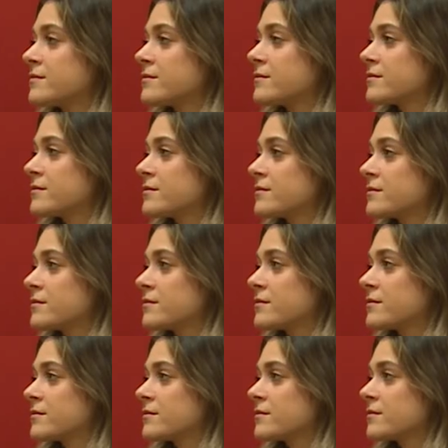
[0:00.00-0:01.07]

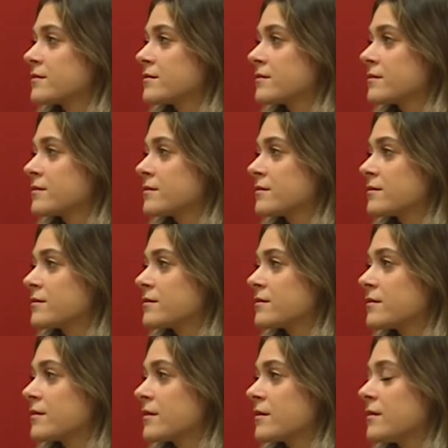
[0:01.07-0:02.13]

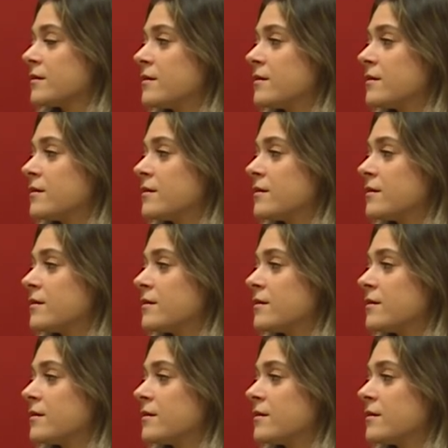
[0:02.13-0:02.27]
(not speaking)